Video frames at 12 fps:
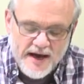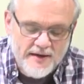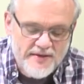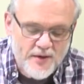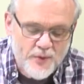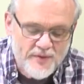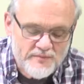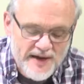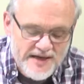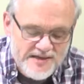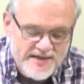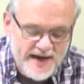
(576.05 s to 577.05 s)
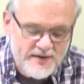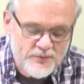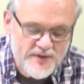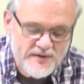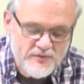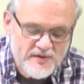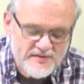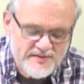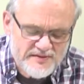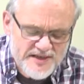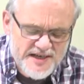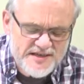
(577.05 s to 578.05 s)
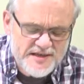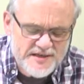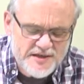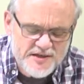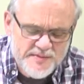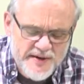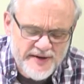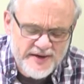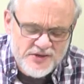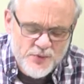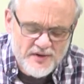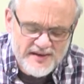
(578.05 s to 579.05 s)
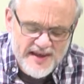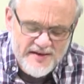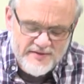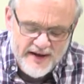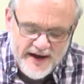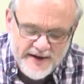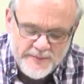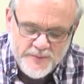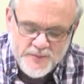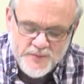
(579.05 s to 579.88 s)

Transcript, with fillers: uh, that, w- based on w- Jesus' experience with Levi,